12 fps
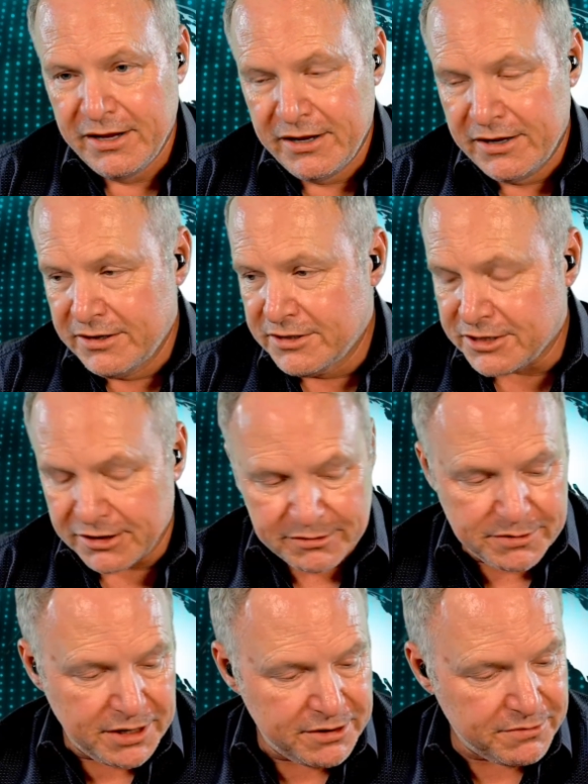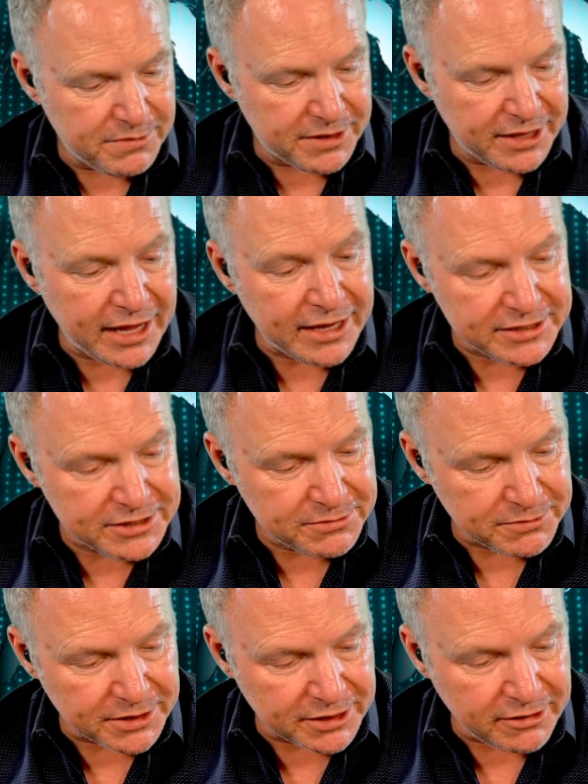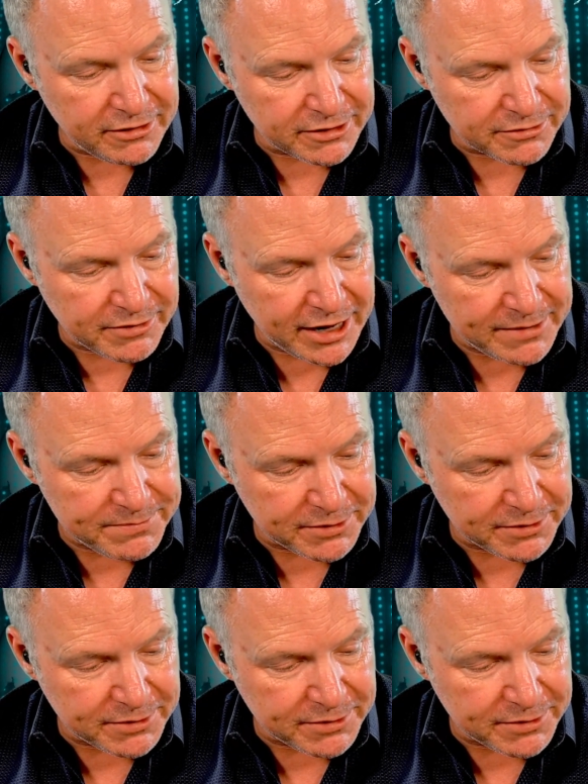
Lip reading: So with that, we're going to call it a wrap.